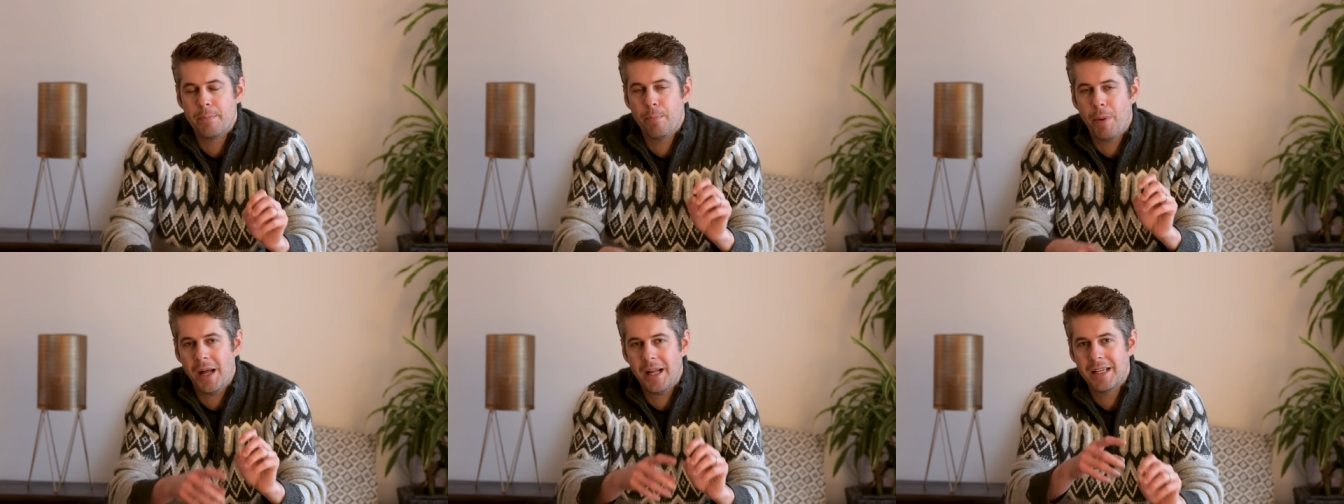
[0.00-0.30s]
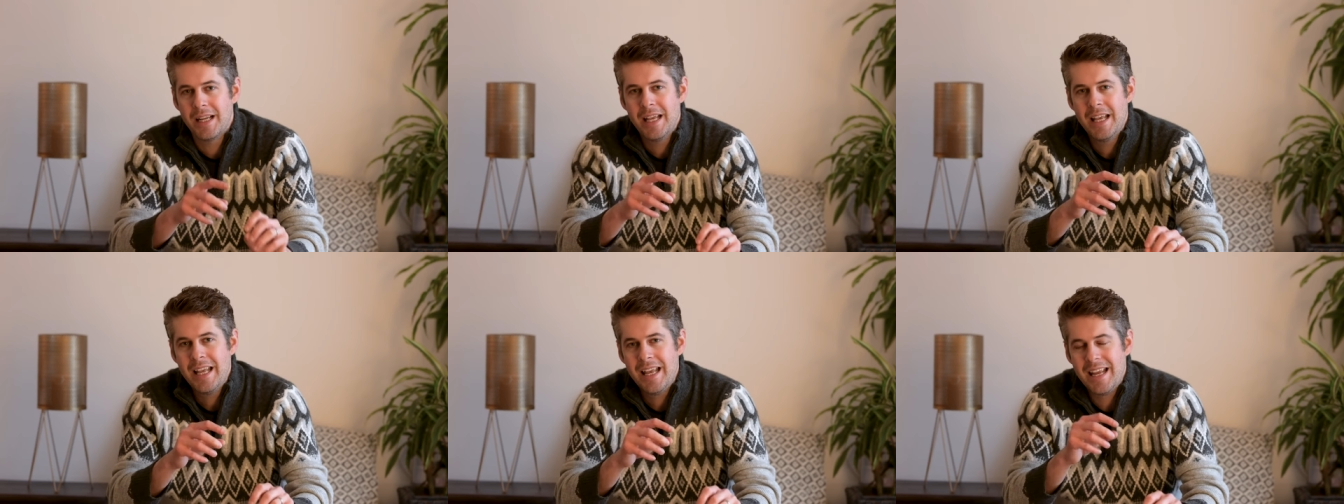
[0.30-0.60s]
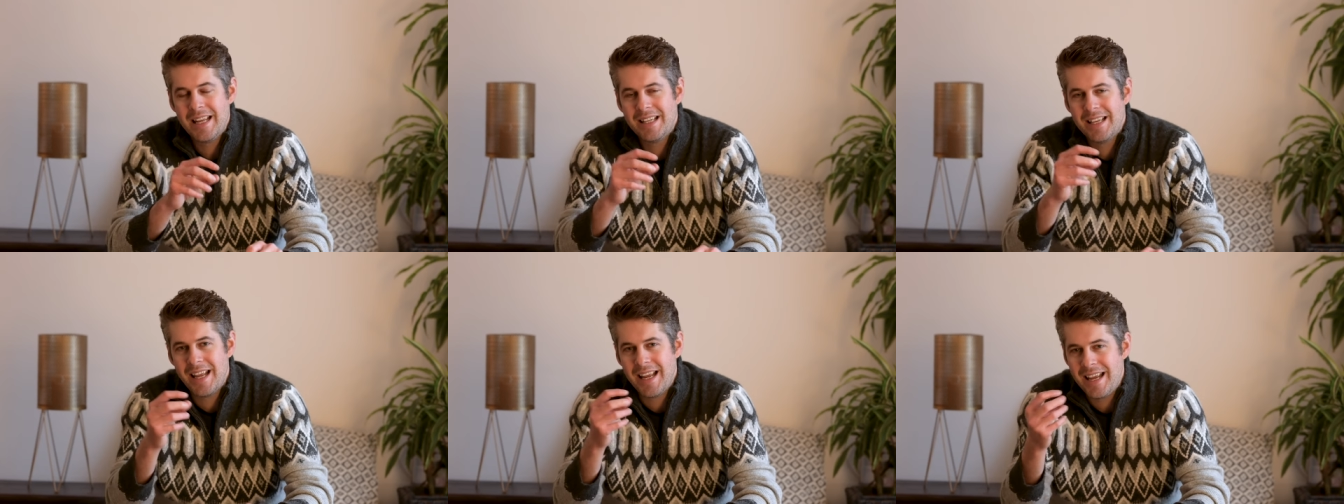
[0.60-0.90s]
but
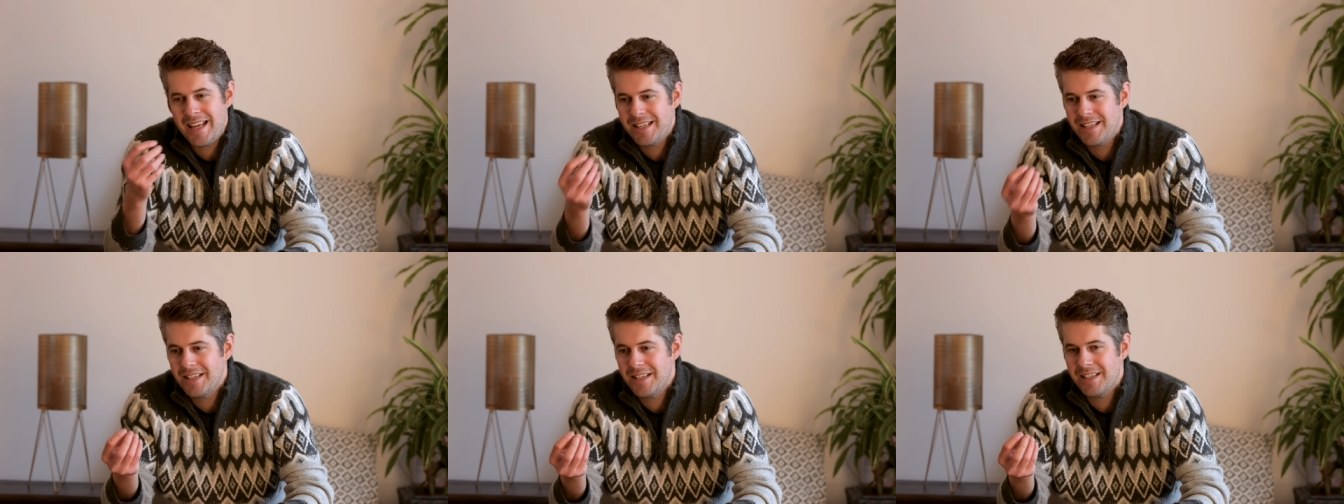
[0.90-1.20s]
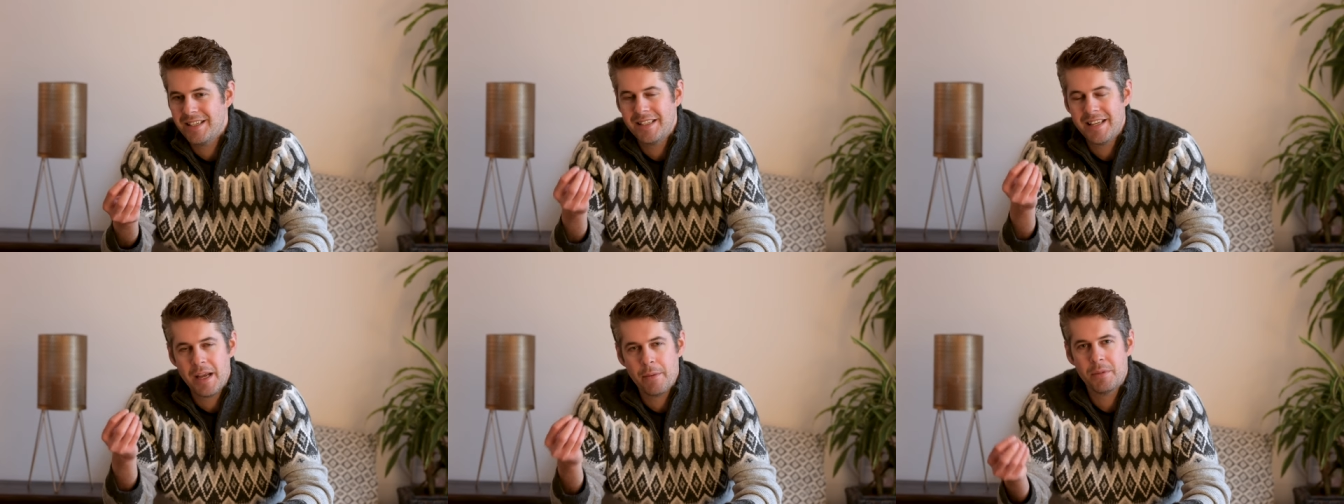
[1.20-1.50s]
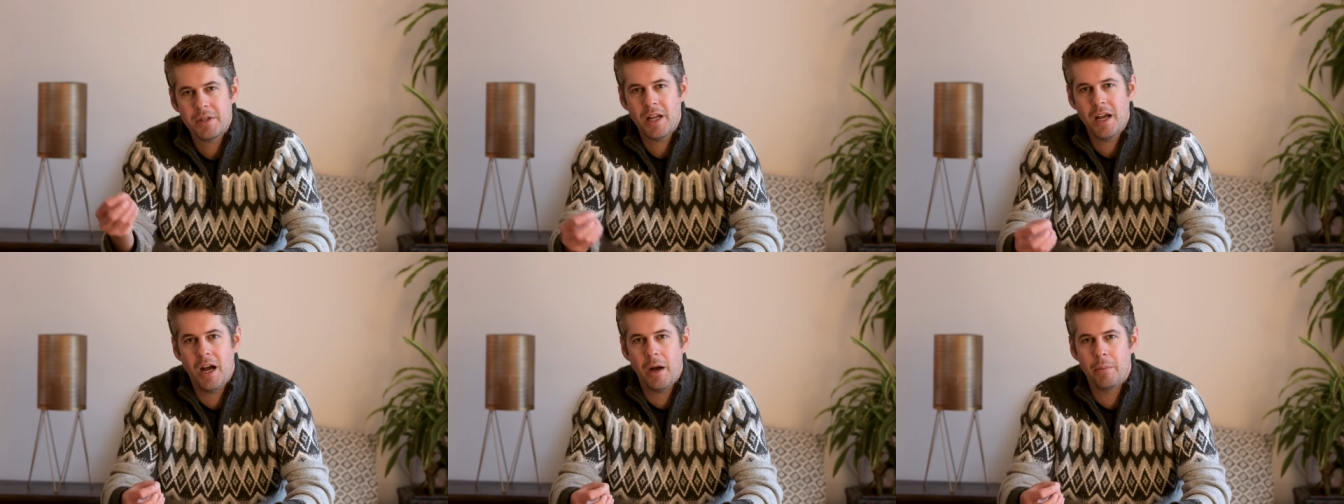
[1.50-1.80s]
it isn't
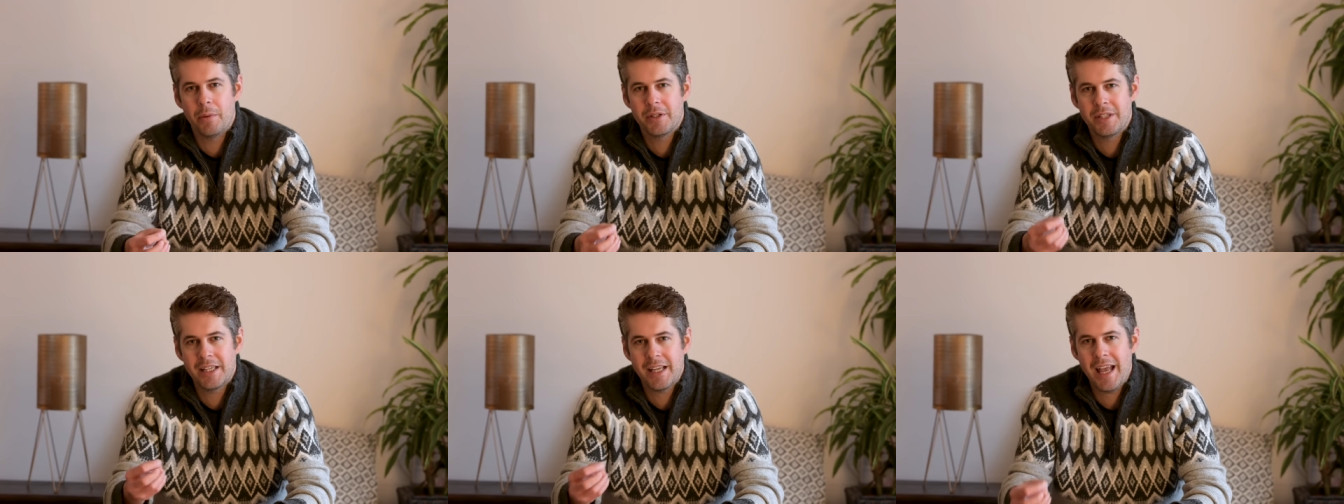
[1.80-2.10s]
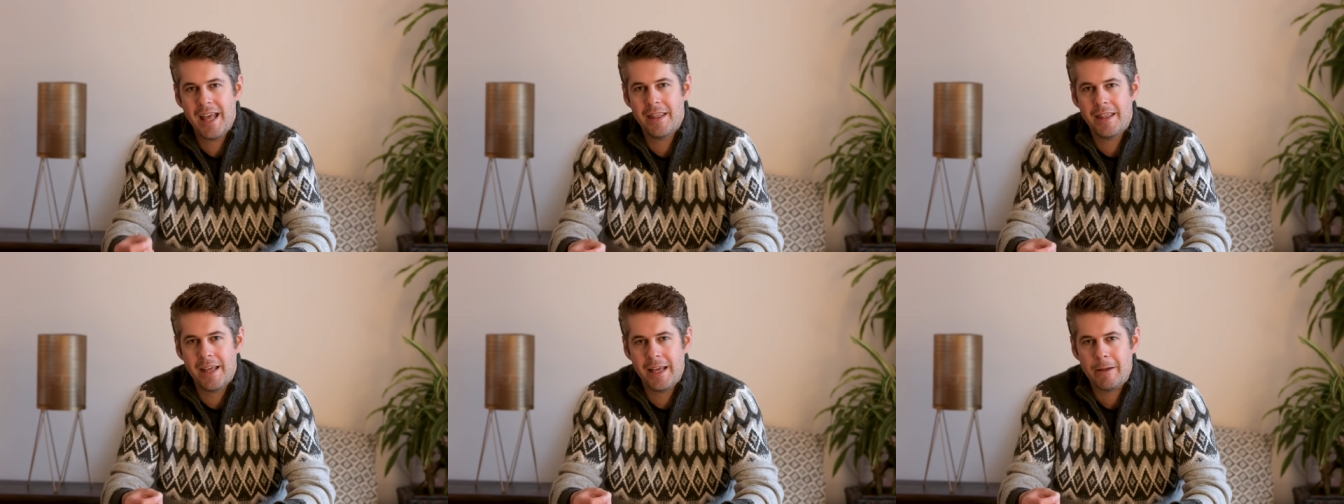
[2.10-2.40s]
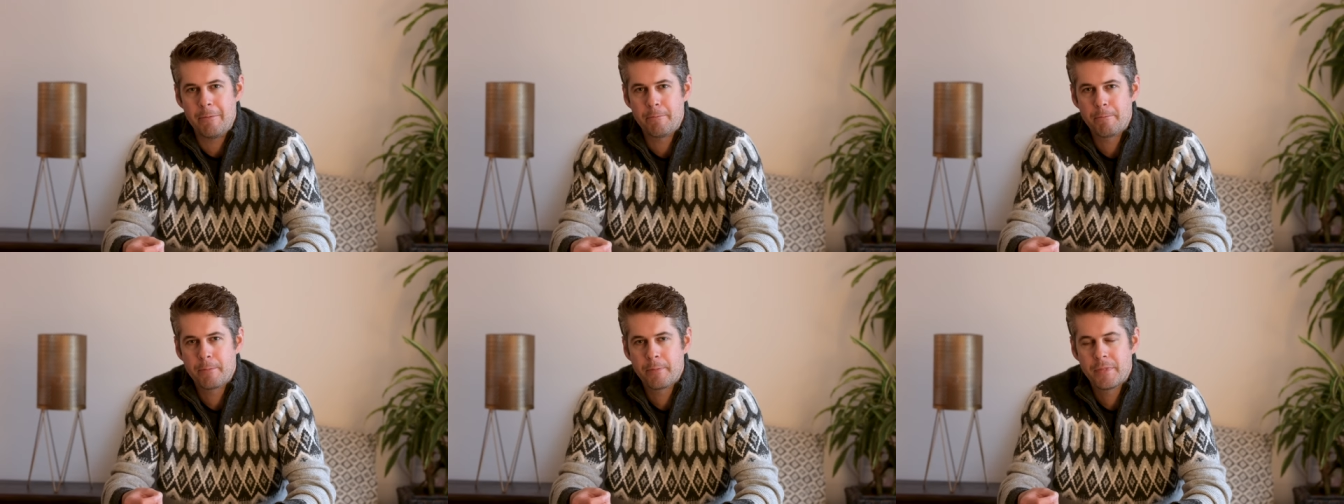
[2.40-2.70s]
tipped up to get there.